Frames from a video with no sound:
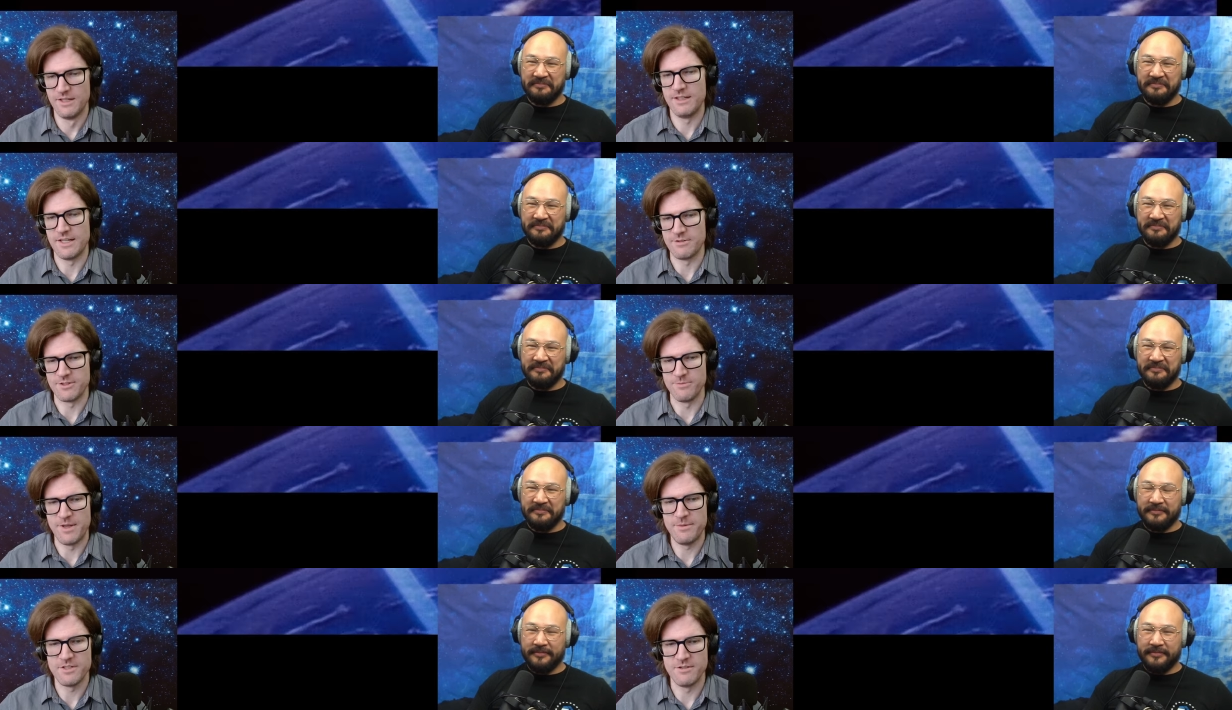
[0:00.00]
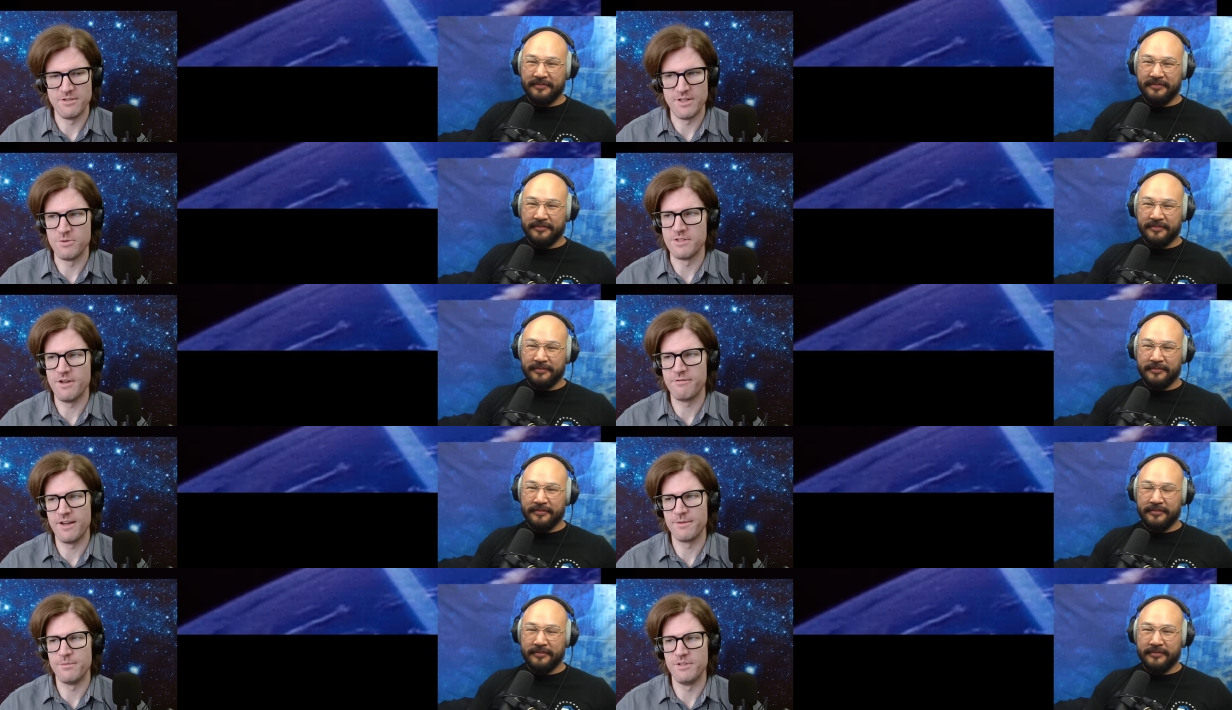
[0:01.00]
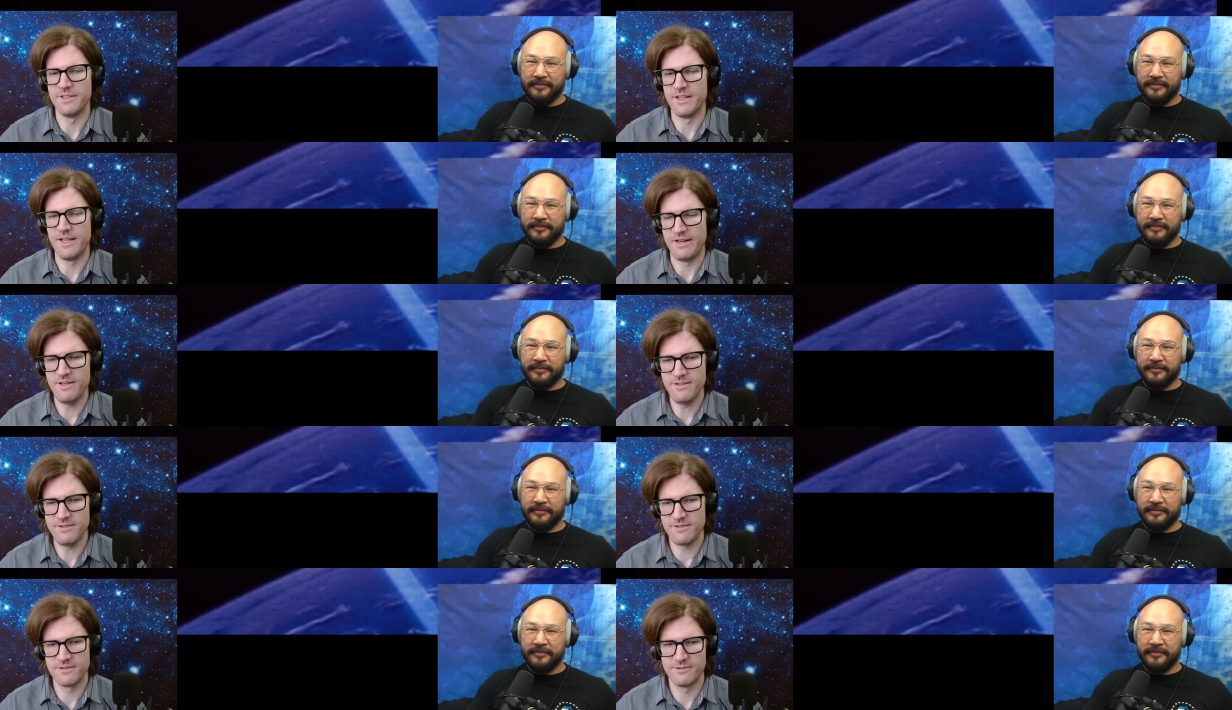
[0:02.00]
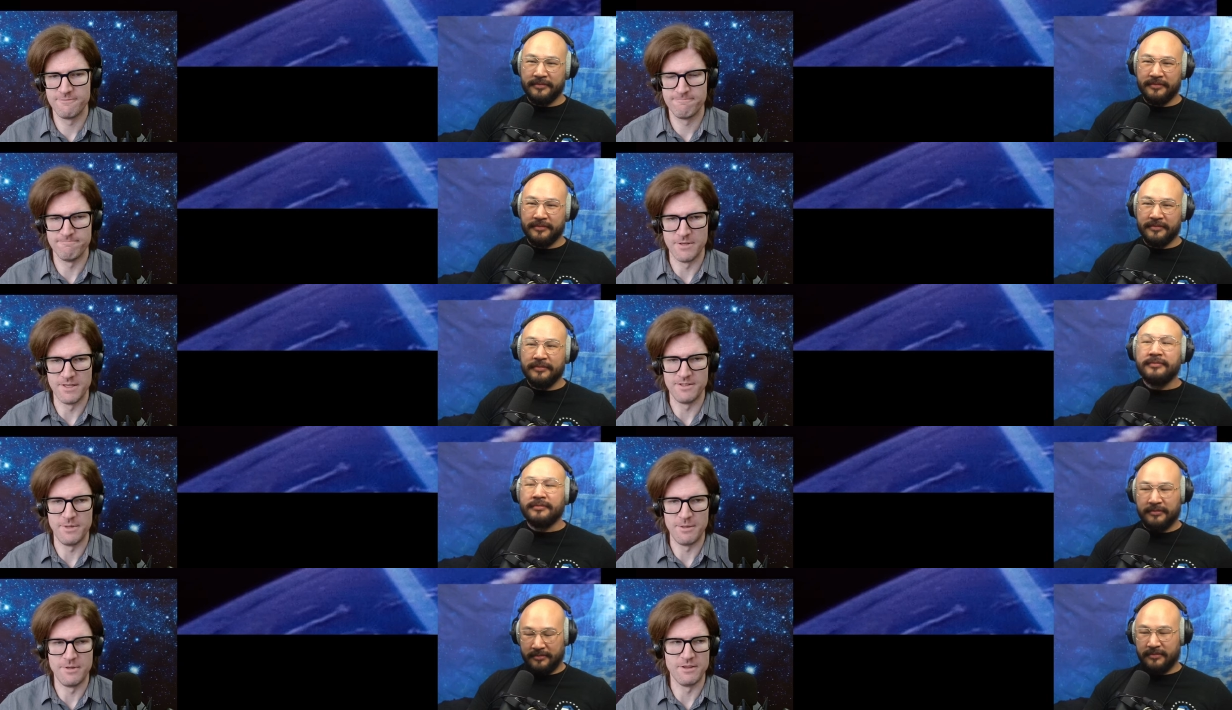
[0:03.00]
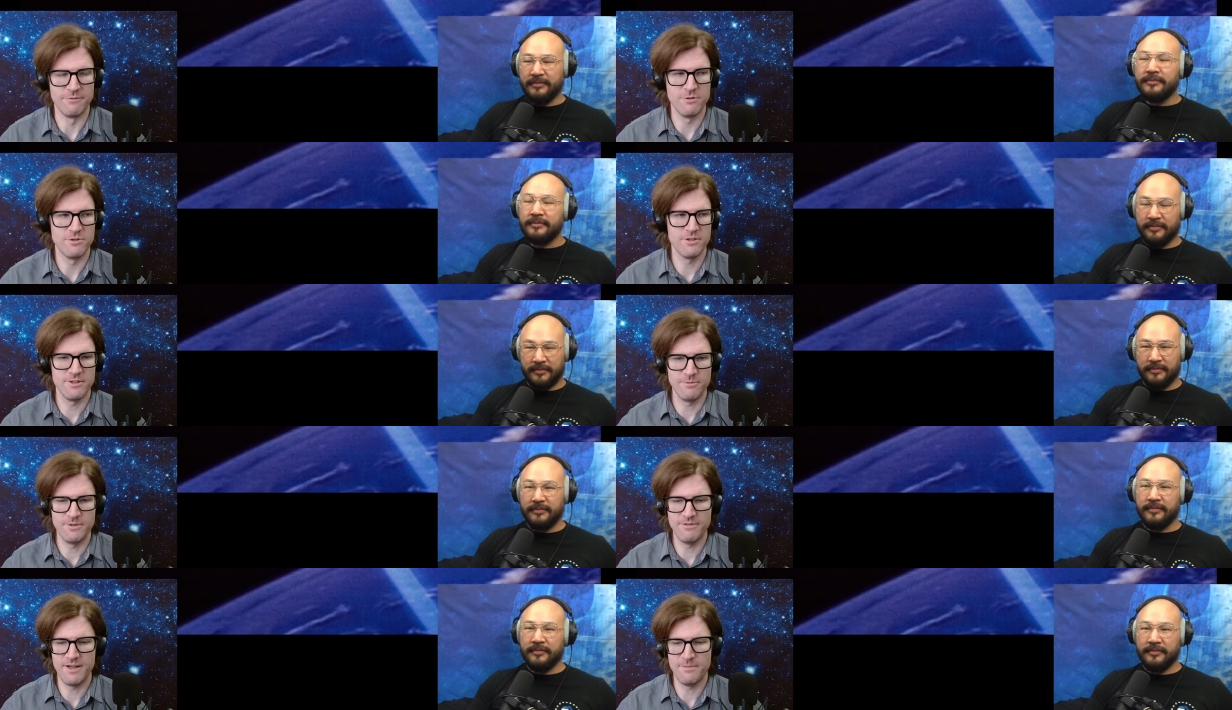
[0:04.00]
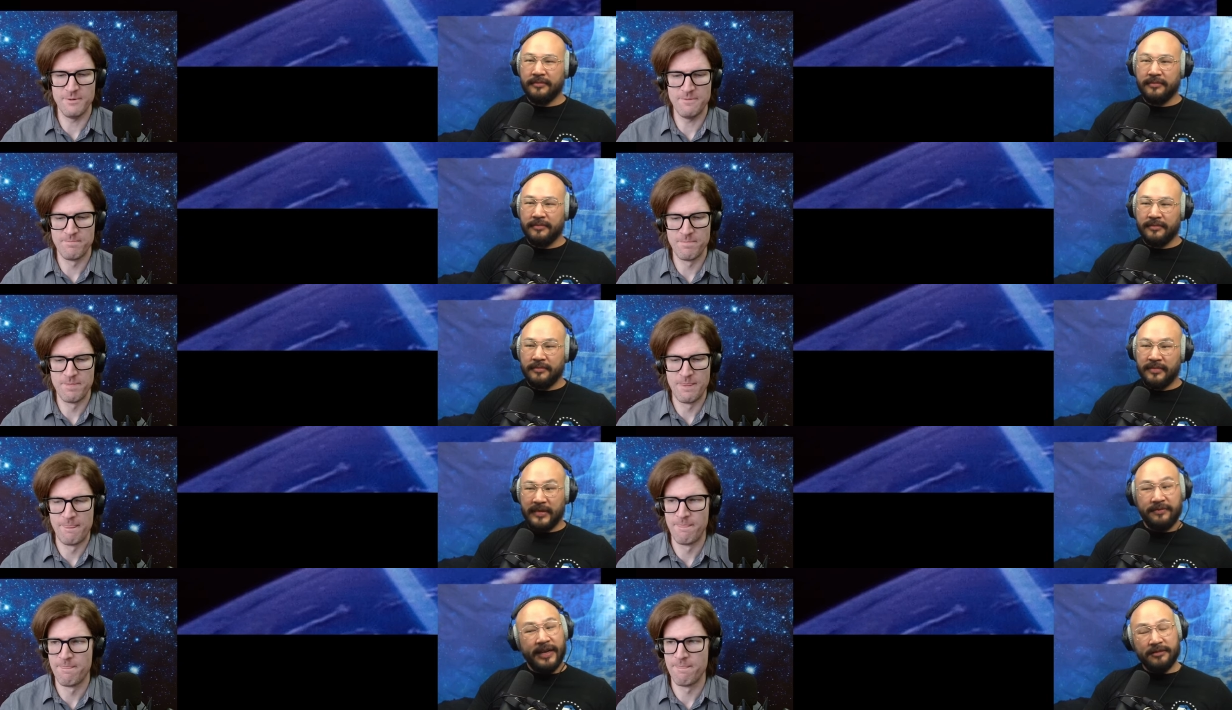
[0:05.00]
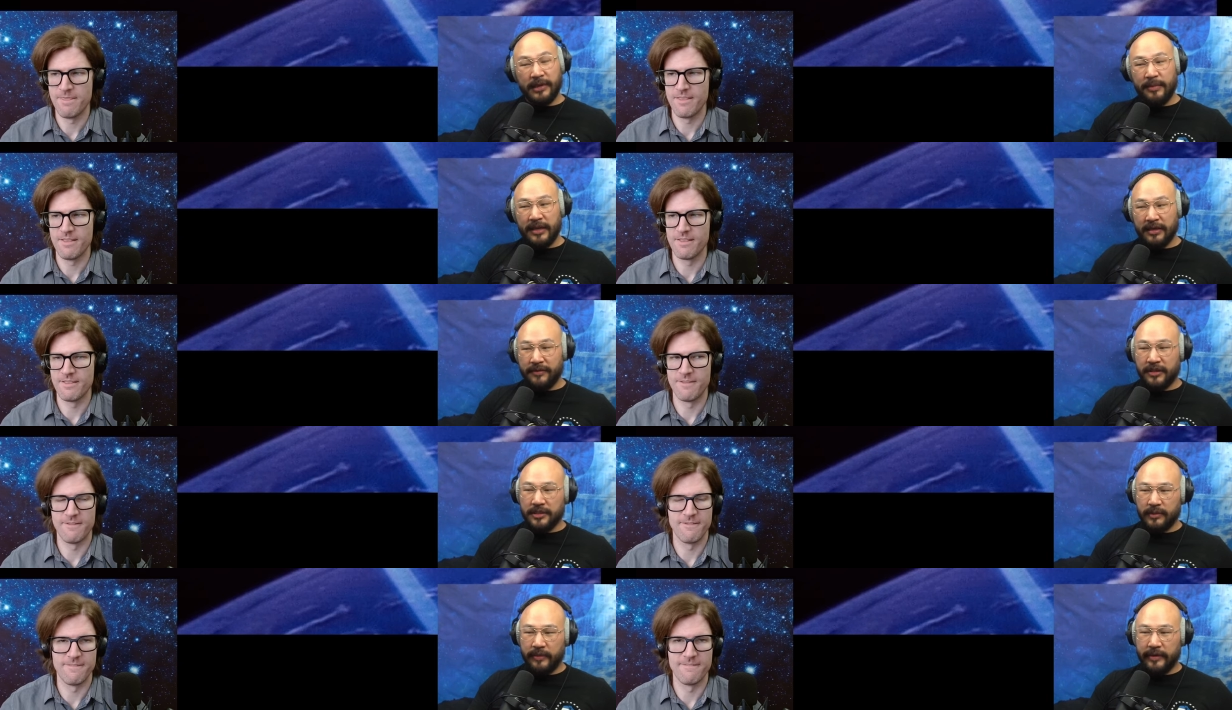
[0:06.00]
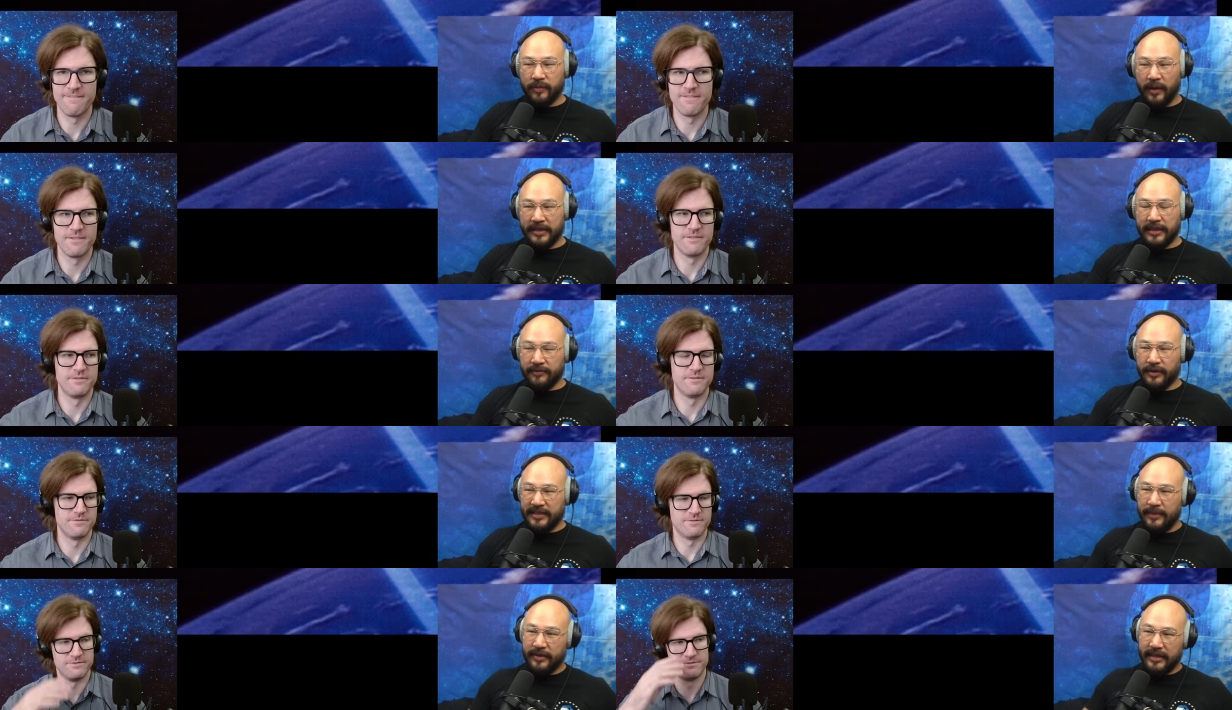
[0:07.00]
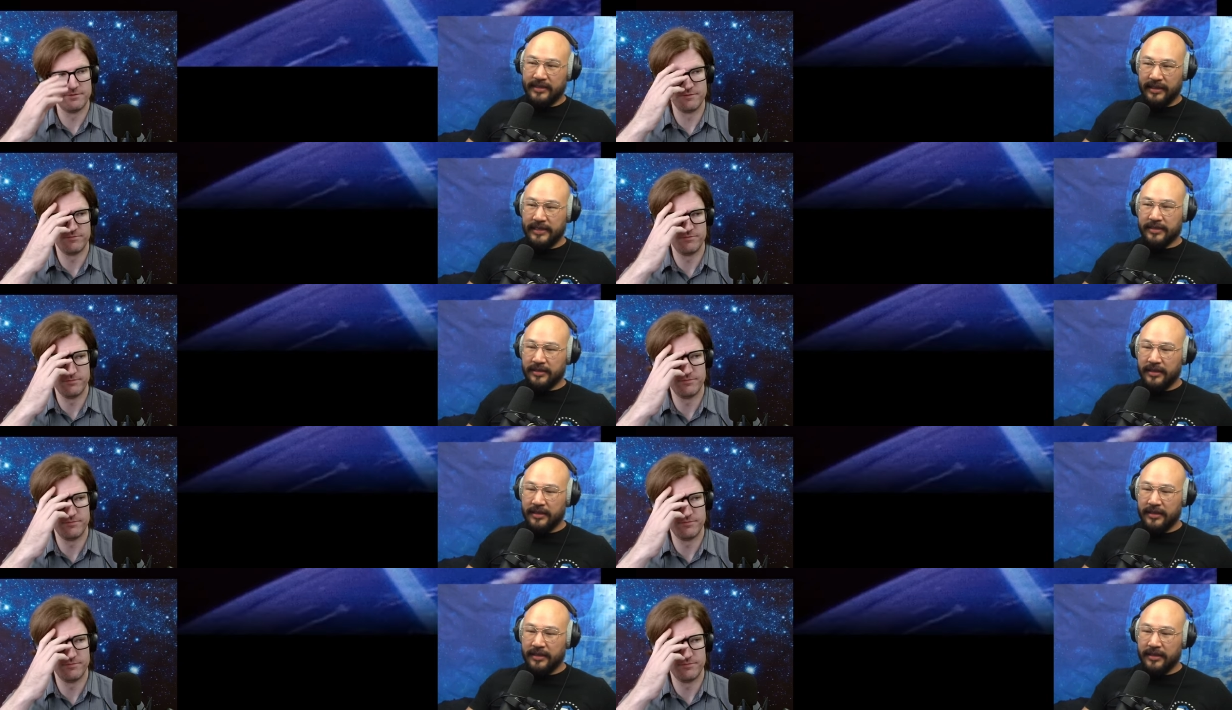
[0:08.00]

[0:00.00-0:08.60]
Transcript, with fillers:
Speaker 1: That's right. So maybe it was not viable in the 80s, but maybe in the
Speaker 2: future it'll be viable. In fact, maybe in the future we would want it. For example, this laser,